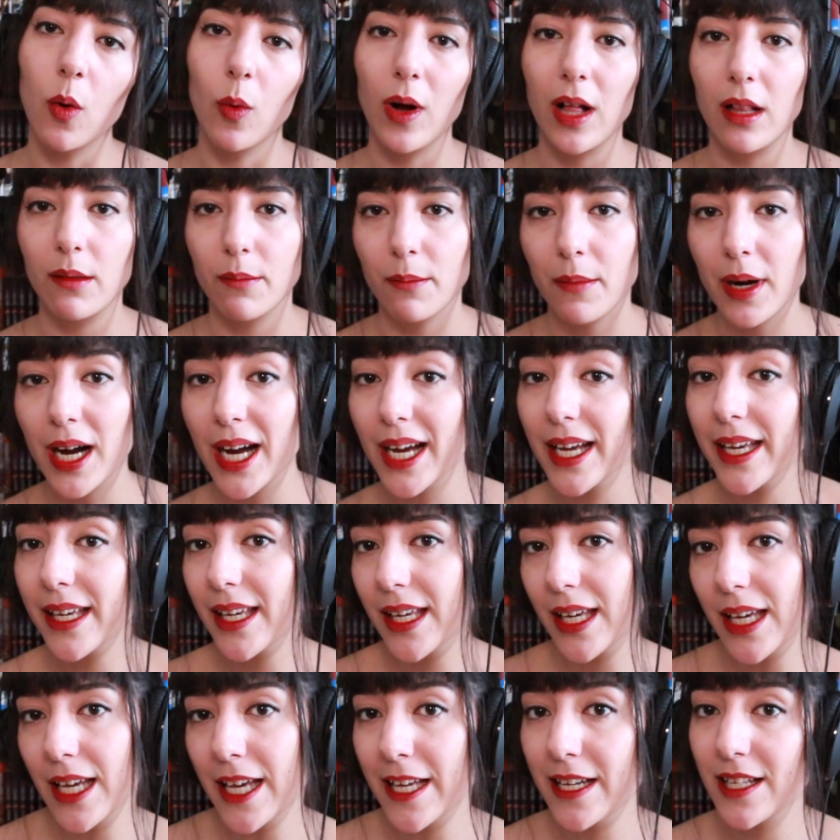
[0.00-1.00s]
oh, well, my
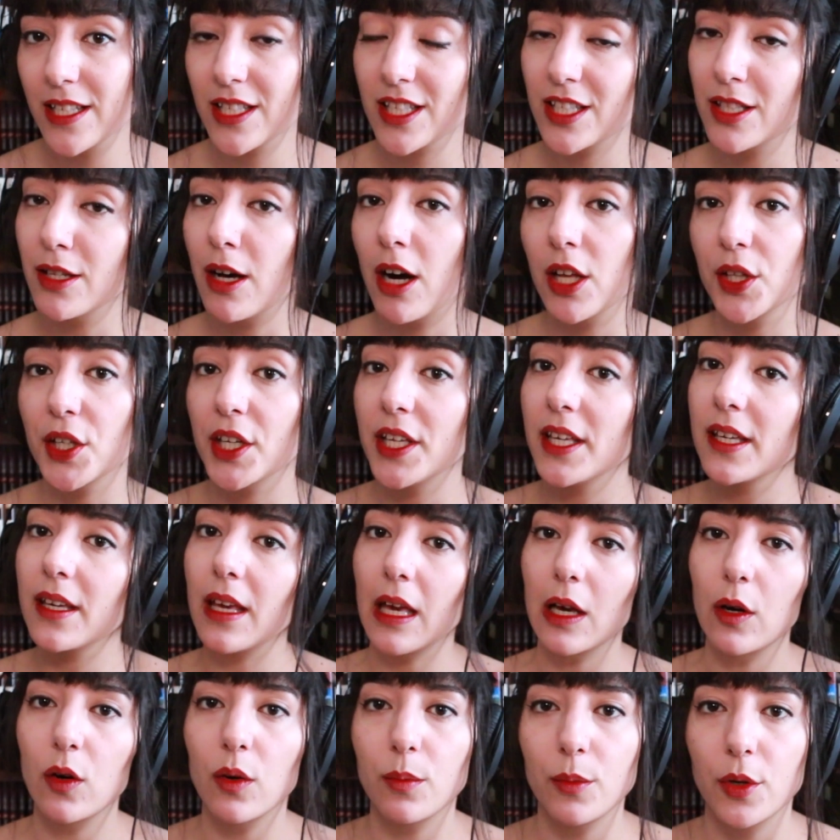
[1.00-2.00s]
kid is not a
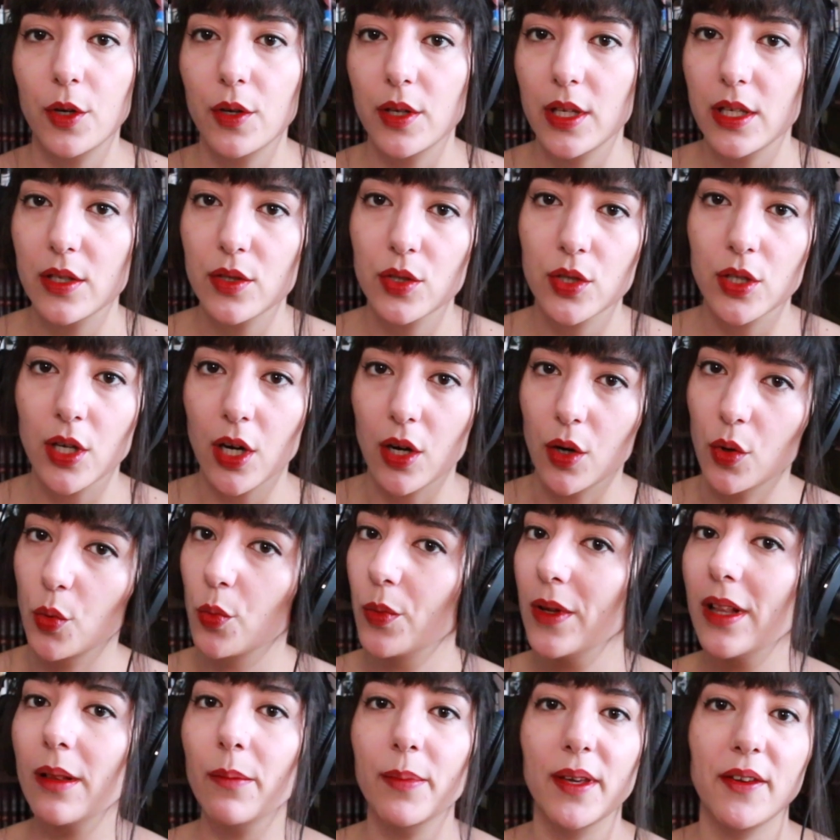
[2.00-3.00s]
hikikomori, so
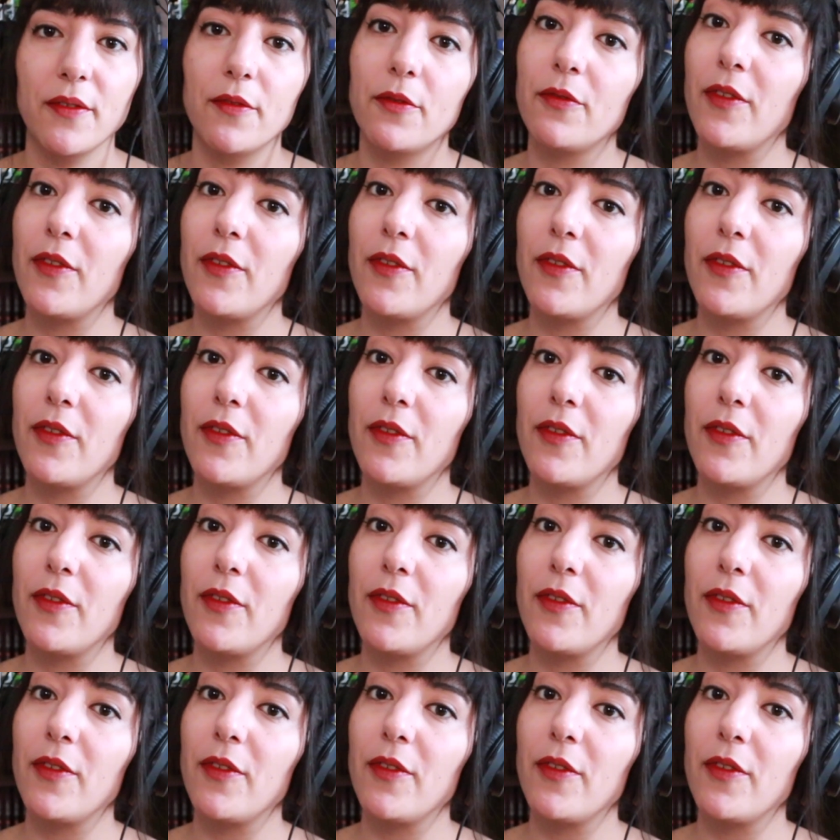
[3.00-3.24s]
we'll be